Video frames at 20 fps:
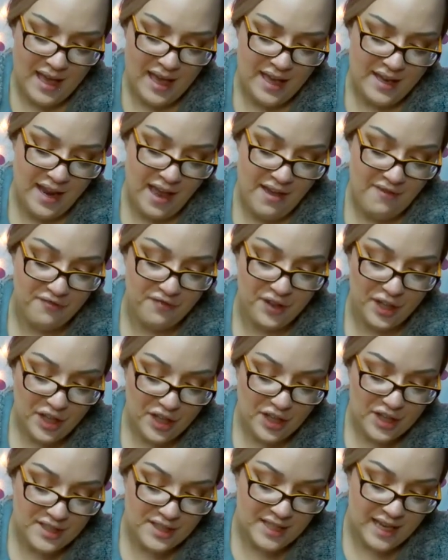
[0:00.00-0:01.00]
And at
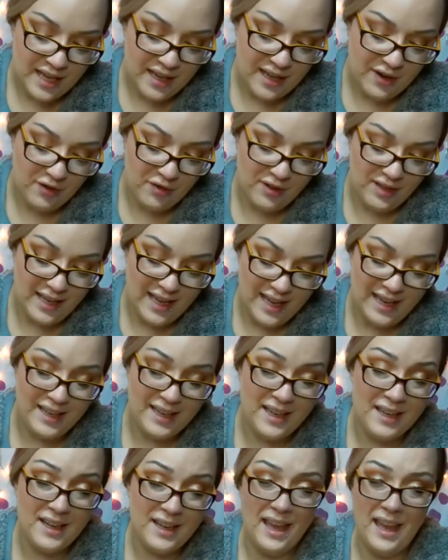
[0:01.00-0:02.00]
first, it
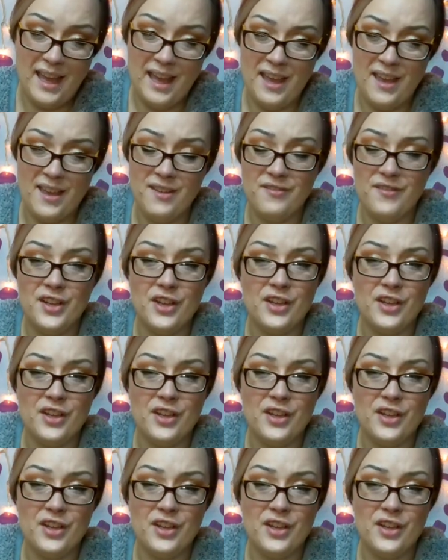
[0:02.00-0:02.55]
created a